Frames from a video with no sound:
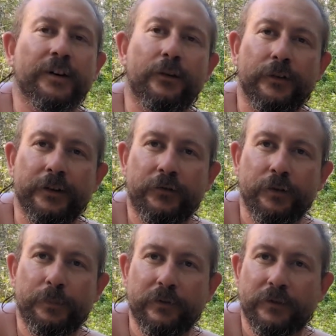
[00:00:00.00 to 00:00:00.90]
I know on this
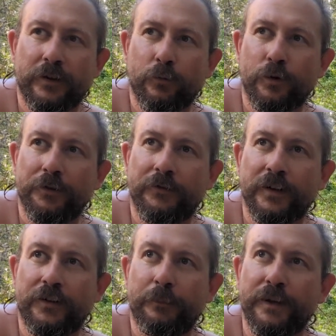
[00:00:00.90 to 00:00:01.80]
trip I've got a water
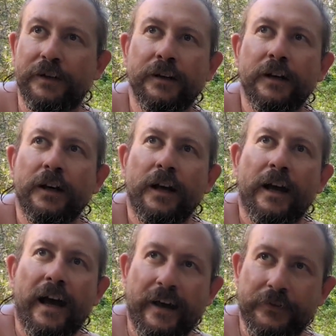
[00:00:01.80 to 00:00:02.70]
filter, but
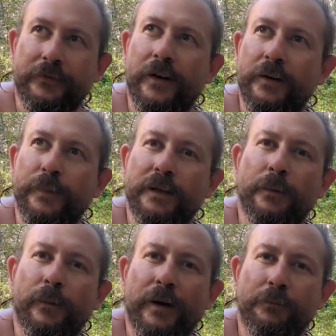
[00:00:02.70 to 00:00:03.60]
at the very
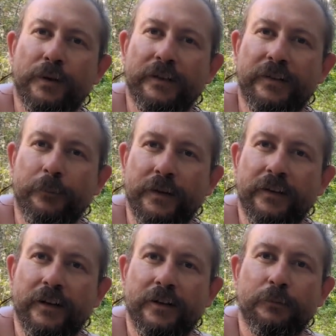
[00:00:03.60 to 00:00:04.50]
minimum I'd bring
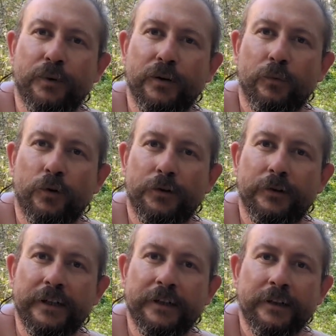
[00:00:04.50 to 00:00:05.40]
something that I can boil
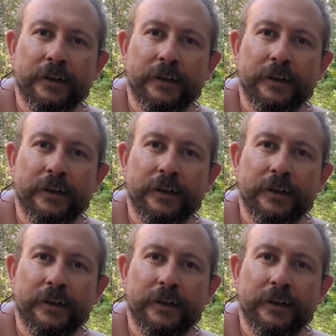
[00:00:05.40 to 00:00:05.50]
water in.